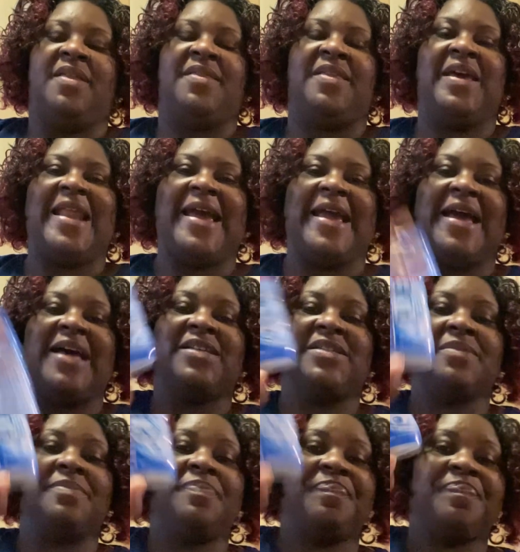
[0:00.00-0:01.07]
Then I got
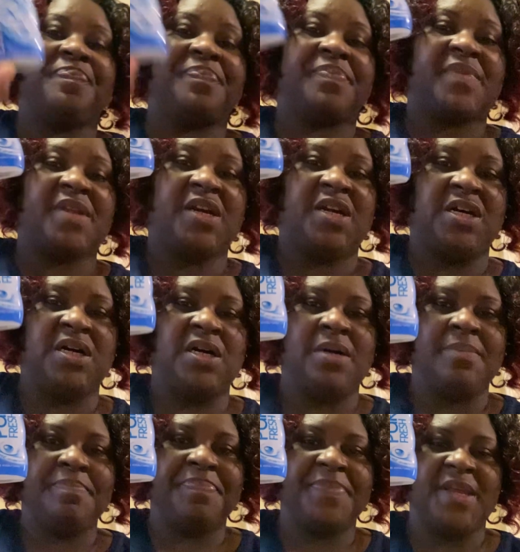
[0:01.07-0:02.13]
some
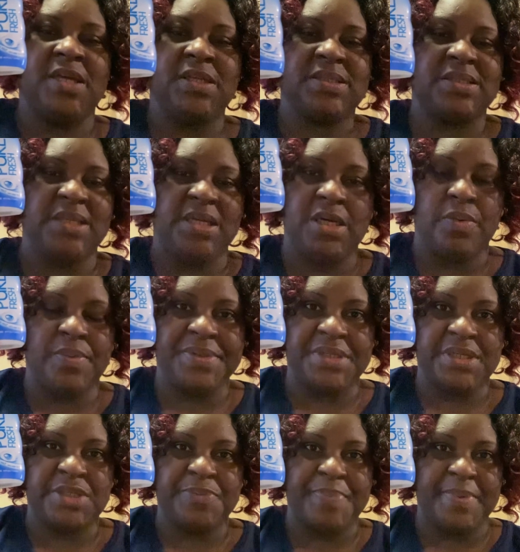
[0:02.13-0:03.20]
gum. It still was
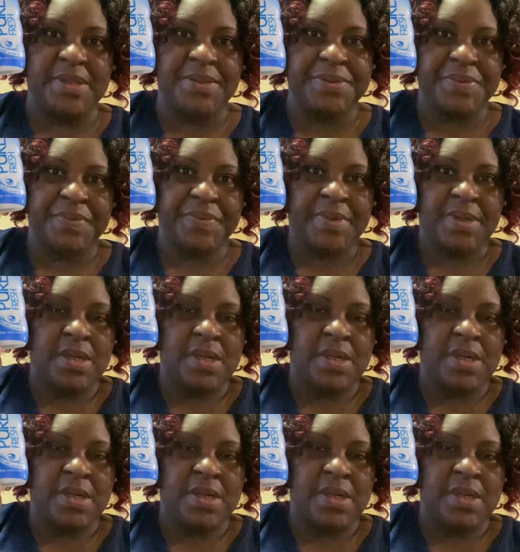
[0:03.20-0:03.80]
expensive.